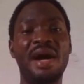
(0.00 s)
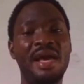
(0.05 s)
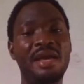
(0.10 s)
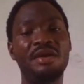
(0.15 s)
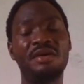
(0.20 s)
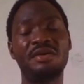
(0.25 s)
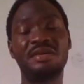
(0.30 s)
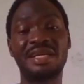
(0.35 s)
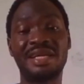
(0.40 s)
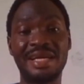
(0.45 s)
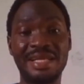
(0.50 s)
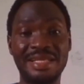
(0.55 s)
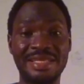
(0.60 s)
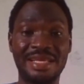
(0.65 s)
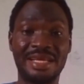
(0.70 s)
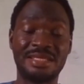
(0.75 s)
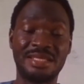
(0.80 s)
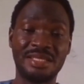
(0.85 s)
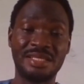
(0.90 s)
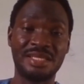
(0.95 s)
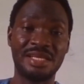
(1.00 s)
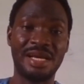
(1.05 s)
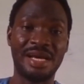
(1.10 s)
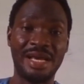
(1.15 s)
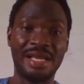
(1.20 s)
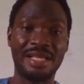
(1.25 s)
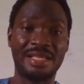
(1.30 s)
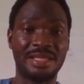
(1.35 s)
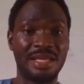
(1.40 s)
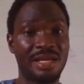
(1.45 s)
My own Keta
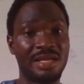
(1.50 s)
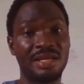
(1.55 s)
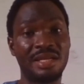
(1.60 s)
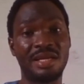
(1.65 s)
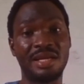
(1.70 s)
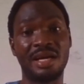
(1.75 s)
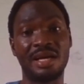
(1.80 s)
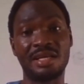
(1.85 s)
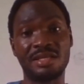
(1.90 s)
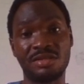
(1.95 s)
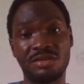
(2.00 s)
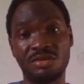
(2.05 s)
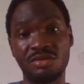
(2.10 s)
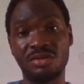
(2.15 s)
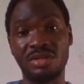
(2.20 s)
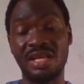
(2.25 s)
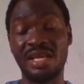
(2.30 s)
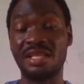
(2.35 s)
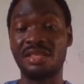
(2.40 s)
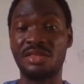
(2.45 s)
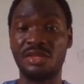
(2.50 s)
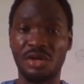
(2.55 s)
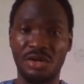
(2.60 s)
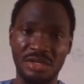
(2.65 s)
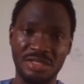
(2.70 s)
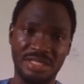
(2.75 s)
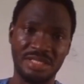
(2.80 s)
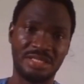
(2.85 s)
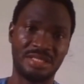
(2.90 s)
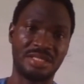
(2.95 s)
Senior High Technical School
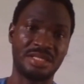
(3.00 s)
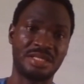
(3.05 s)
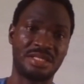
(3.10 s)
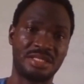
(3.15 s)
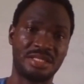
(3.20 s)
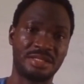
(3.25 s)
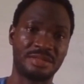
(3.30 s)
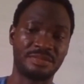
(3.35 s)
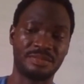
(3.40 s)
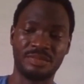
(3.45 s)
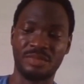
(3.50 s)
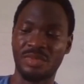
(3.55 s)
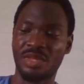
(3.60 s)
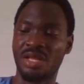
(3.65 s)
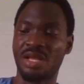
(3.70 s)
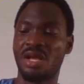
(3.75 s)
endorses it.